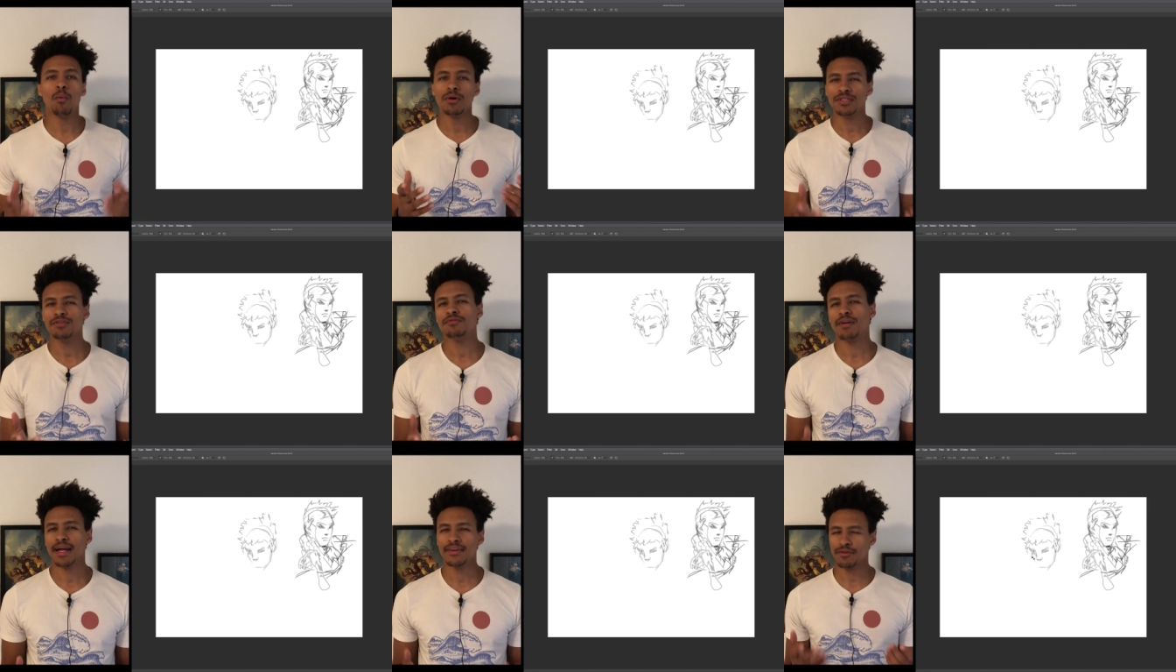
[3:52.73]
Once you
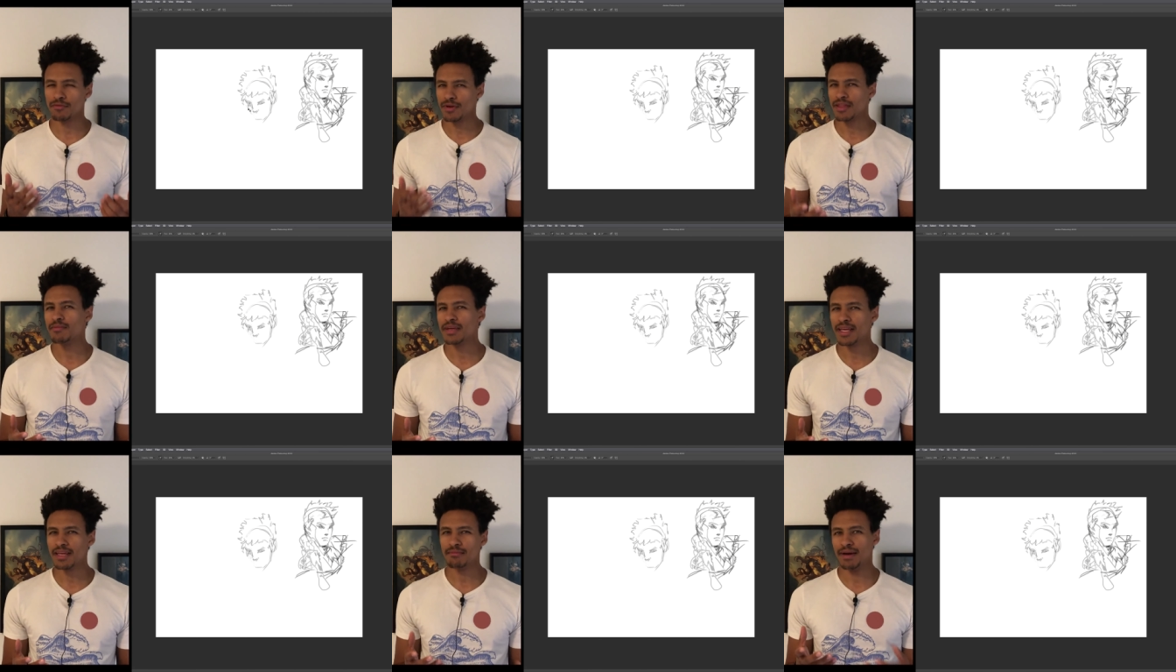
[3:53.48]
find your rhythm
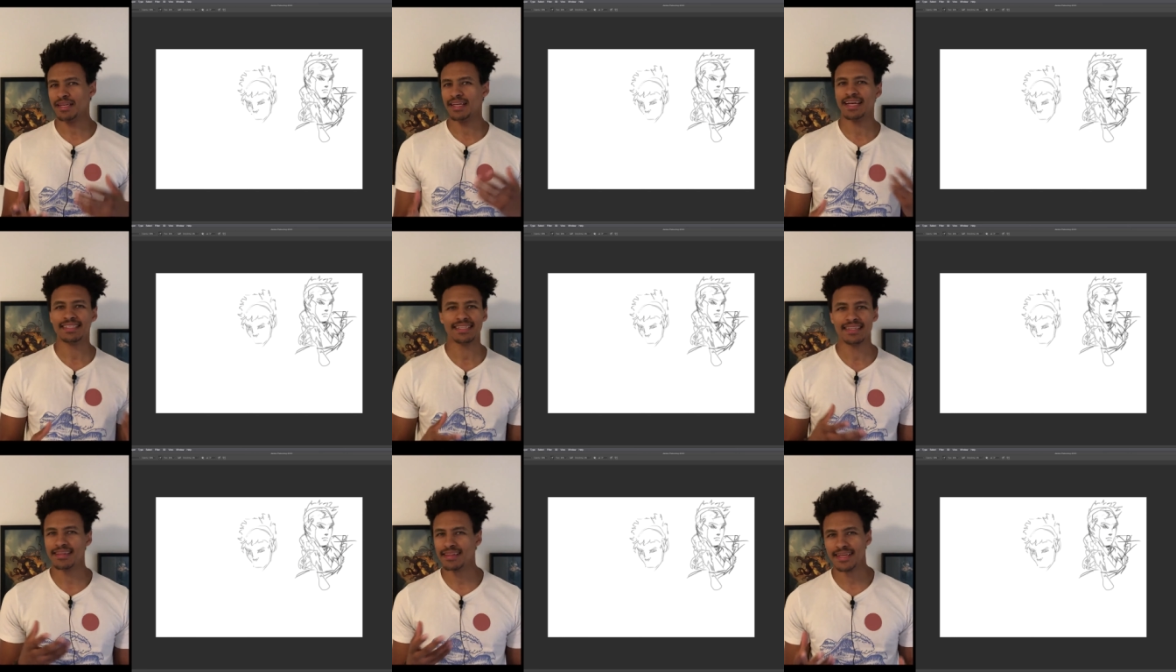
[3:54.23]
again by
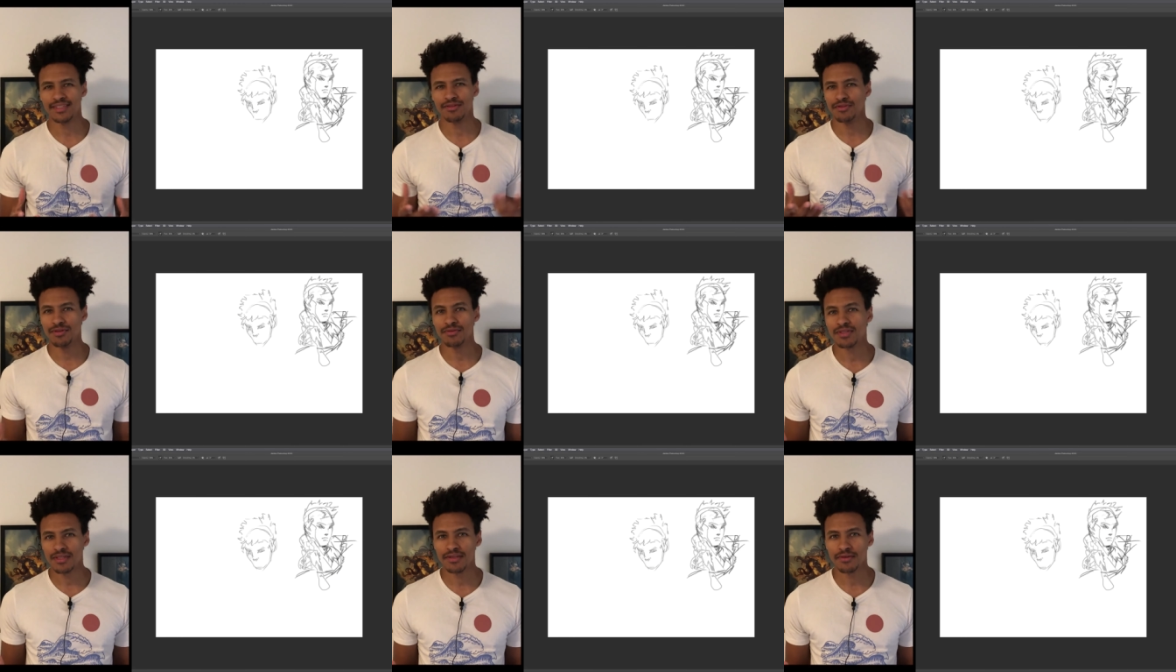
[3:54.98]
testing the things you
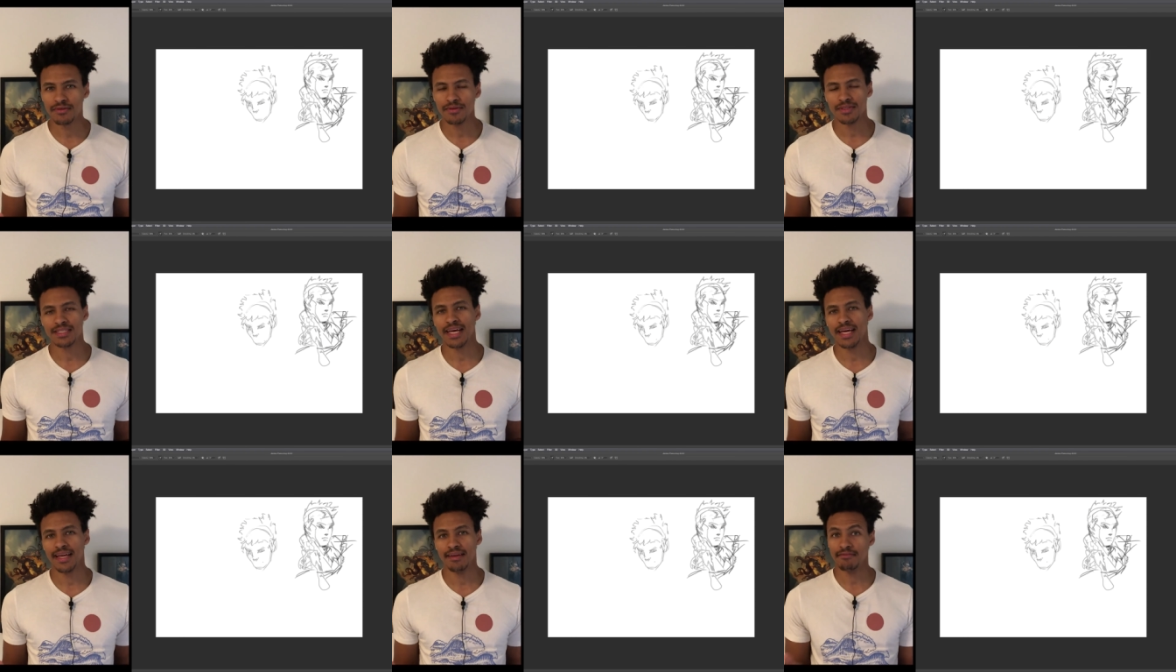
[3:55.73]
used to do,
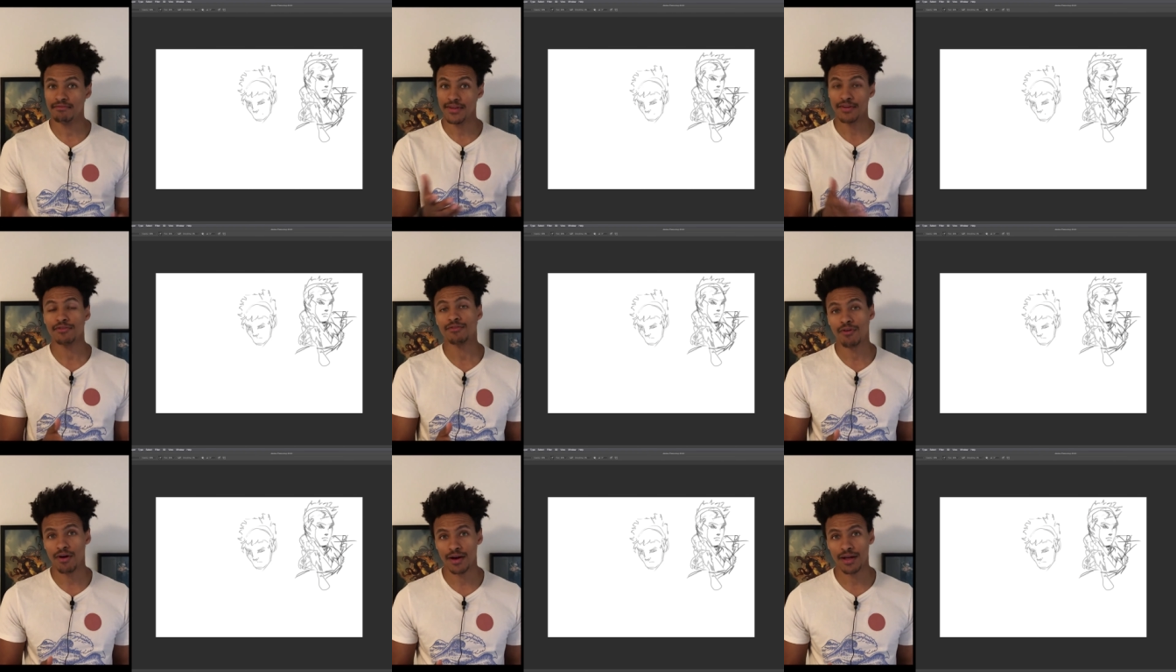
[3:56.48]
say figure
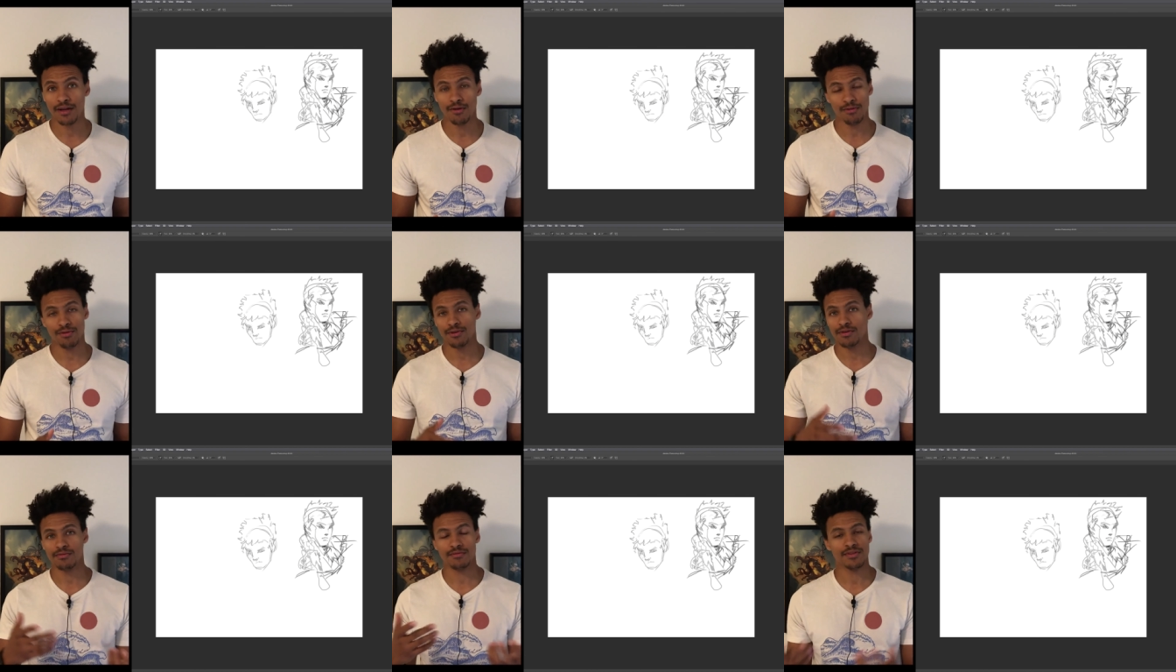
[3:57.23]
drawing
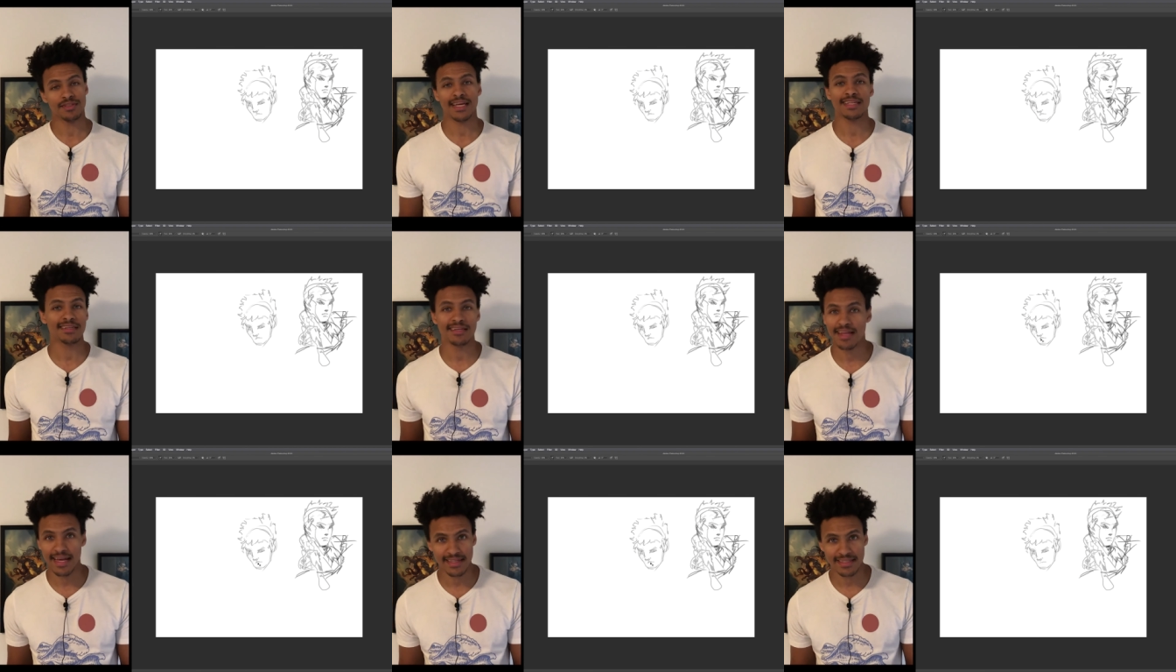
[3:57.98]
or sketching
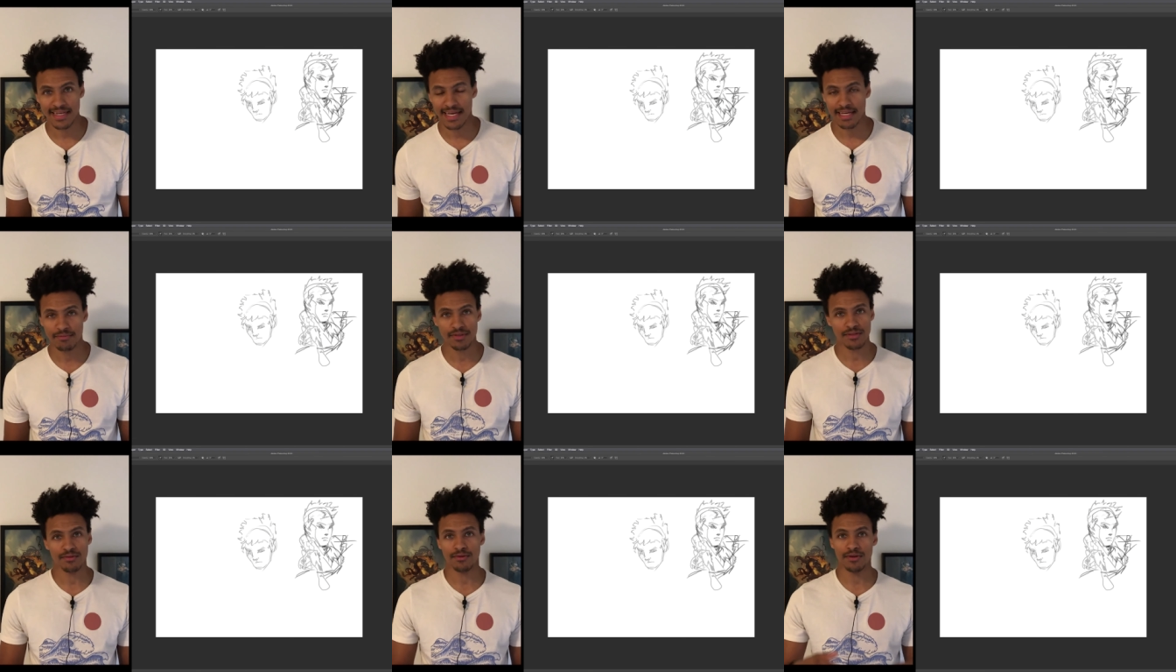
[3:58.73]

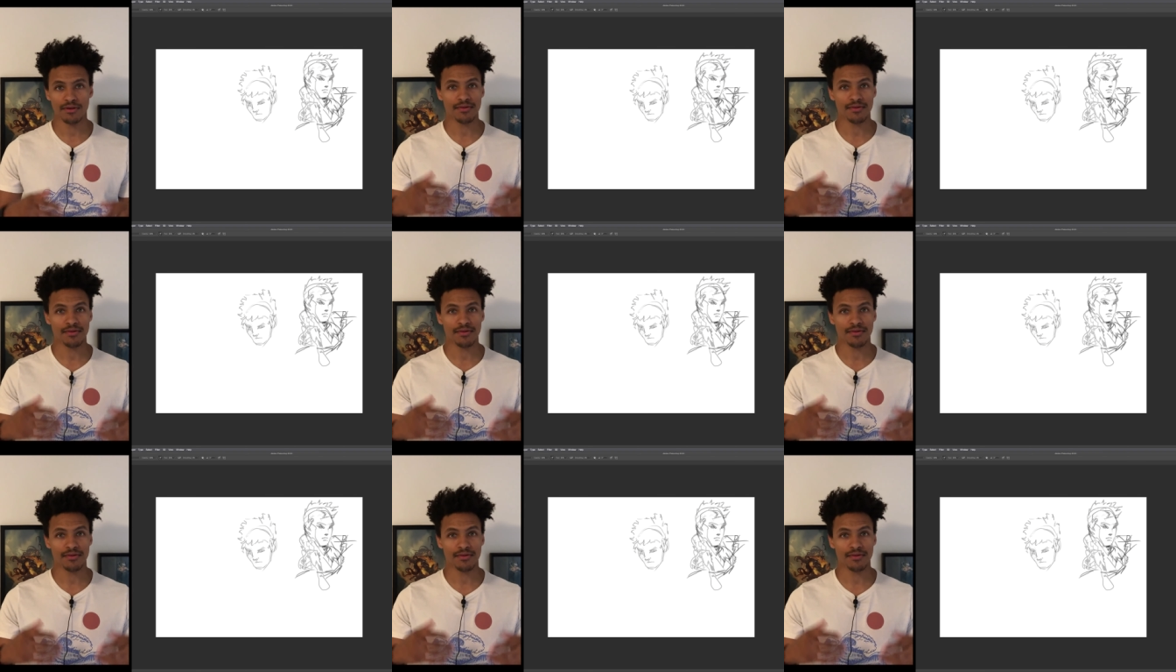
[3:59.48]
landscapes or